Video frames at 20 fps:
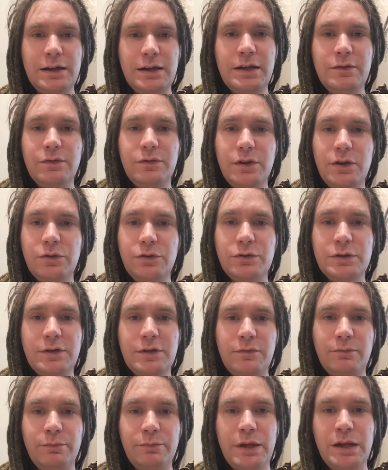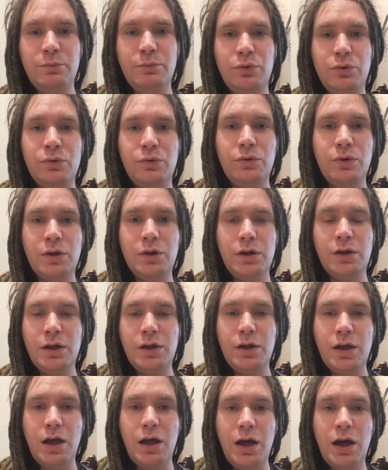And even though through different people.
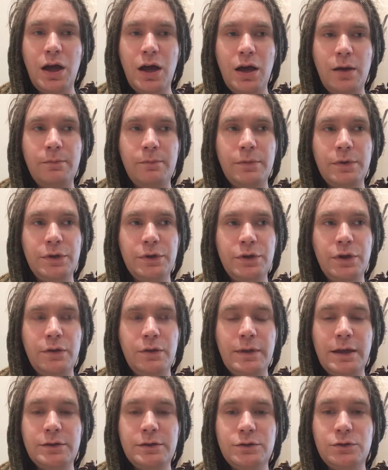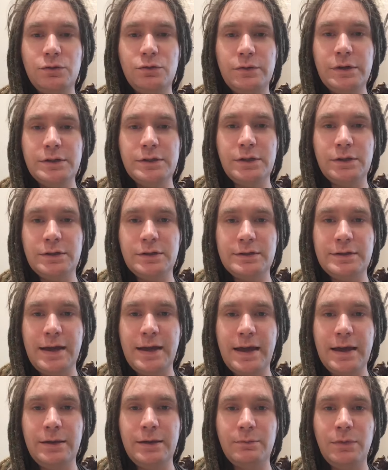Their stories are the
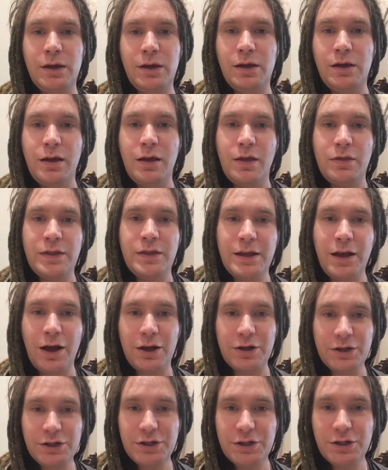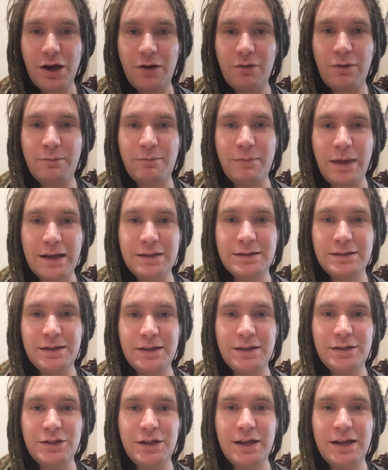same. The undercurrent
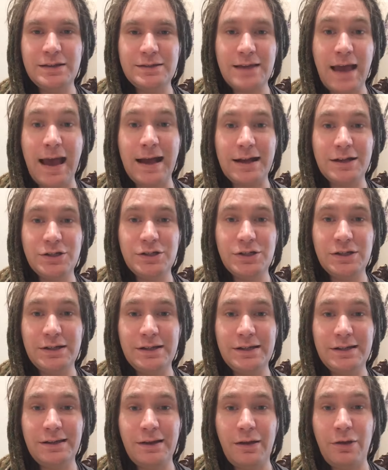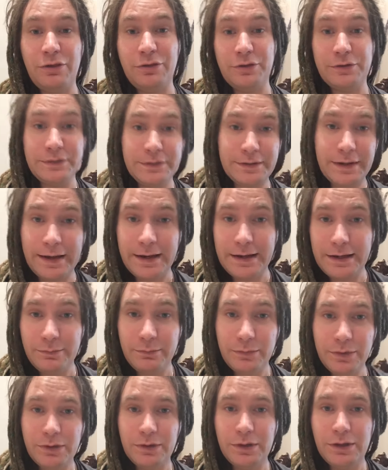message is actually the
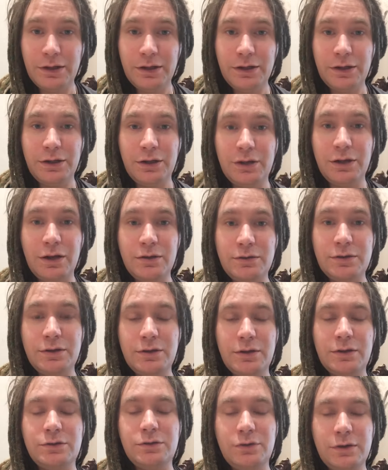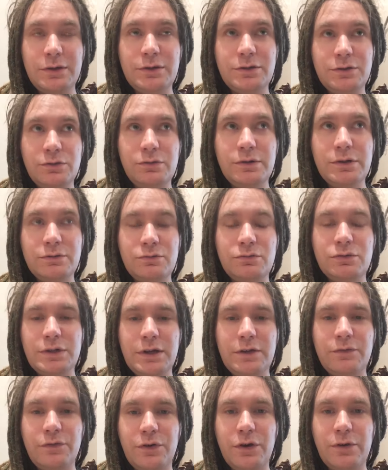same. Sorry, the stories are all
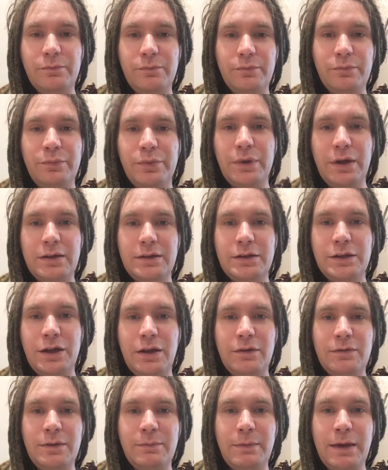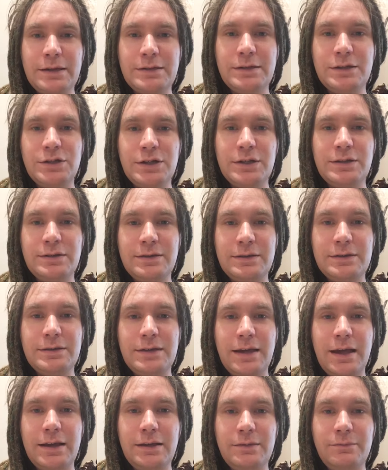different, but the message is the
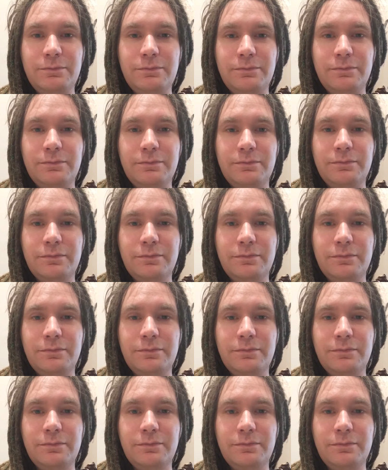same.